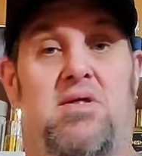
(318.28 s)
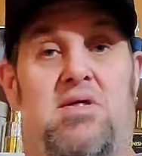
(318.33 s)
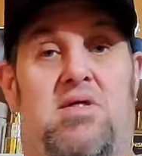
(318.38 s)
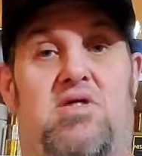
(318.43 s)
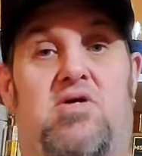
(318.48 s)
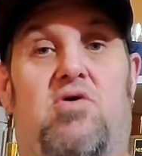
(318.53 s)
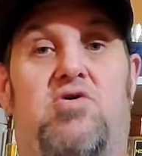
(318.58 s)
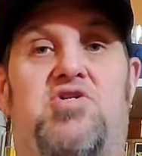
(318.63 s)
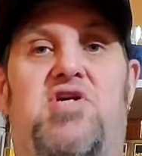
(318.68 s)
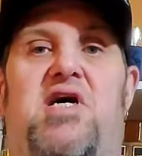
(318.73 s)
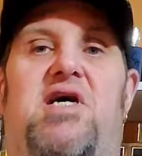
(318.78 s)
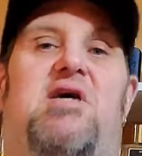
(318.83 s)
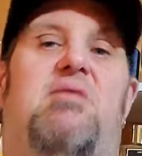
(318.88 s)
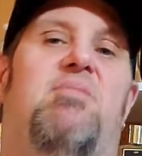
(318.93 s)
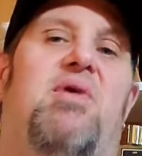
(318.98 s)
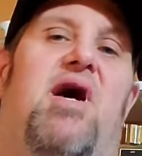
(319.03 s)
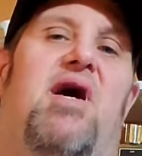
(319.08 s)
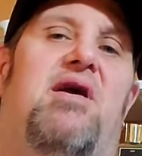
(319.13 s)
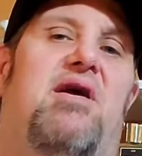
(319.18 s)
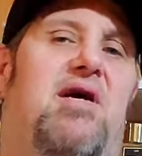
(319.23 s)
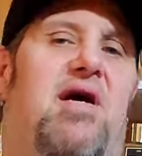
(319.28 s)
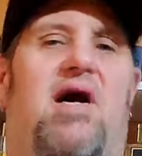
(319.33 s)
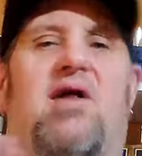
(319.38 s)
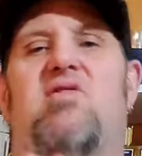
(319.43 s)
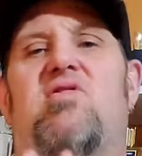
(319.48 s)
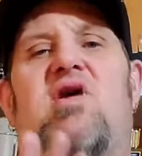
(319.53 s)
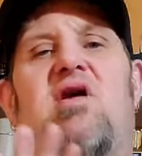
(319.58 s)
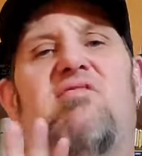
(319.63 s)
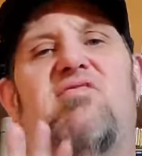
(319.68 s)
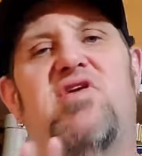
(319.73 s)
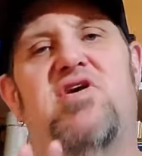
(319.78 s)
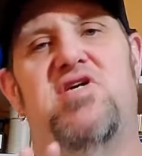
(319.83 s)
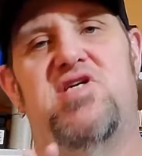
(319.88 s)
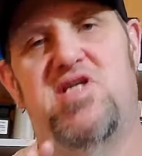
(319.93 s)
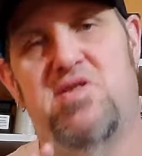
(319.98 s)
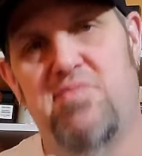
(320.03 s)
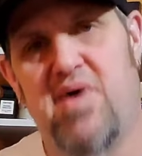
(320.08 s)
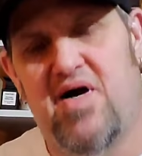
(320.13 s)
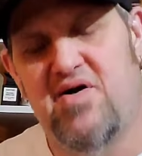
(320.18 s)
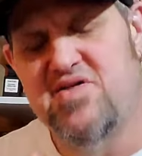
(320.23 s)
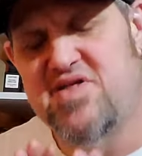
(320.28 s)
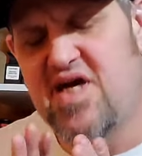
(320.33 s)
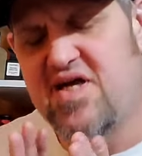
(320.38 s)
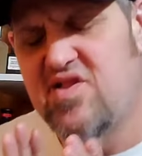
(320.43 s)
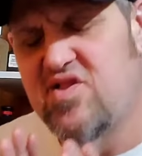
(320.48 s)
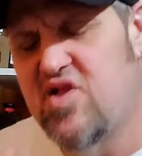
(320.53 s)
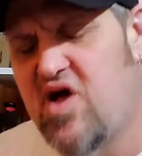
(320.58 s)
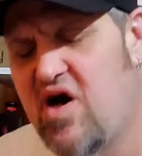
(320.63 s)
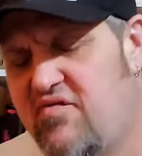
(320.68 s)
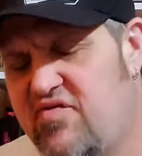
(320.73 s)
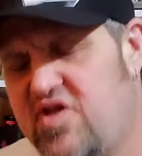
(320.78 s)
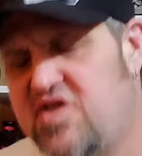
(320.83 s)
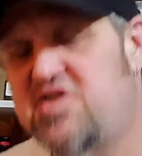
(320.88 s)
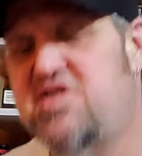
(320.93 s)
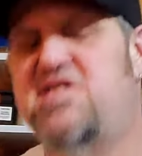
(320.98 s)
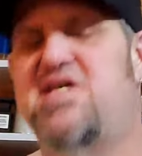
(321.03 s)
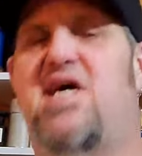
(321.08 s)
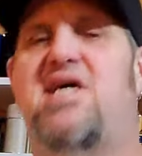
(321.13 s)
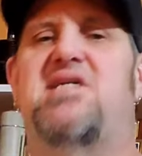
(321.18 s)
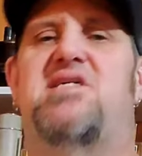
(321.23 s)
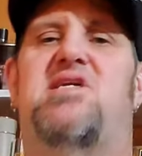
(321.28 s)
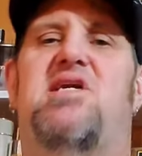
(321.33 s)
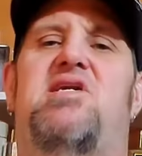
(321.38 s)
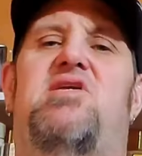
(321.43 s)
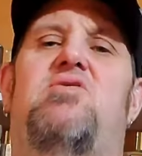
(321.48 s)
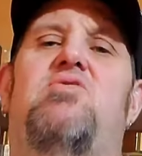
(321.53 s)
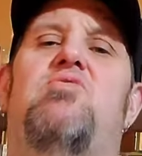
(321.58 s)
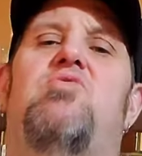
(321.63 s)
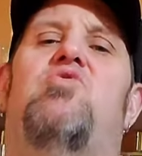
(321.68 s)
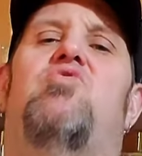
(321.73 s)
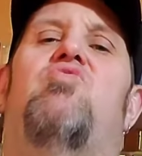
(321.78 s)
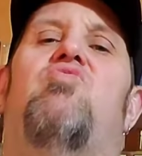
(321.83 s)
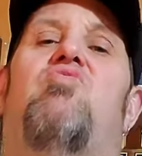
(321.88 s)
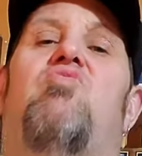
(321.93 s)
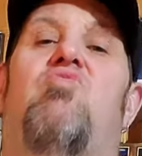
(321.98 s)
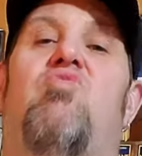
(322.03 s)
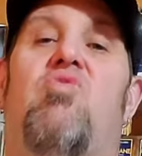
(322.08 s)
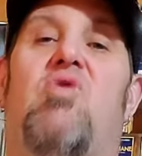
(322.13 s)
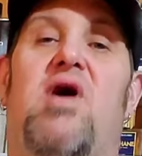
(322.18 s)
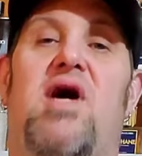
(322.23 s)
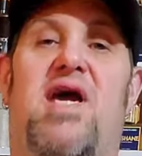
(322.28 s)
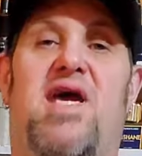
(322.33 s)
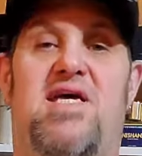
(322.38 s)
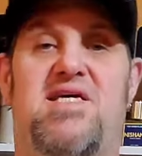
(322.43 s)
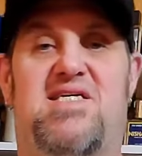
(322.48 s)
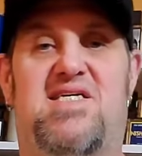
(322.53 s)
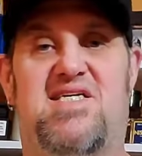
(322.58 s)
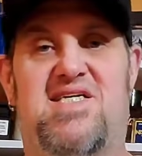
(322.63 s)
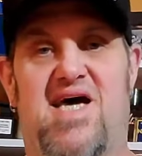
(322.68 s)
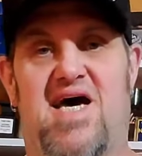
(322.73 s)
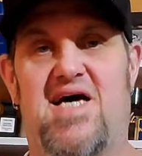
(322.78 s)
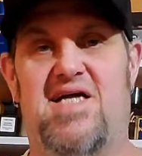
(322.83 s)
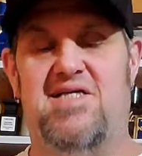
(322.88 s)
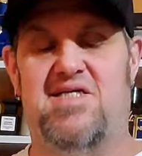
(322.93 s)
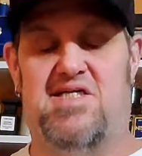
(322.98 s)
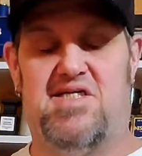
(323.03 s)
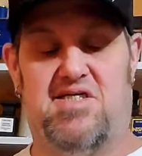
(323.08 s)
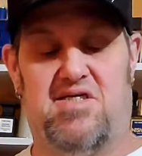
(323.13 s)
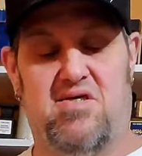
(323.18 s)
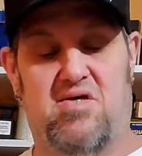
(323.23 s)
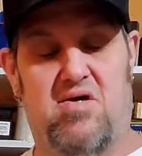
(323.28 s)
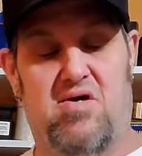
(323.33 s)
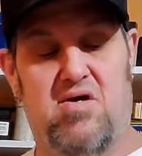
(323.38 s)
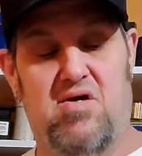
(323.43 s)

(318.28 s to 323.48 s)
Dolce & Gabbana, I love their smells. I love their scents. They do great scents.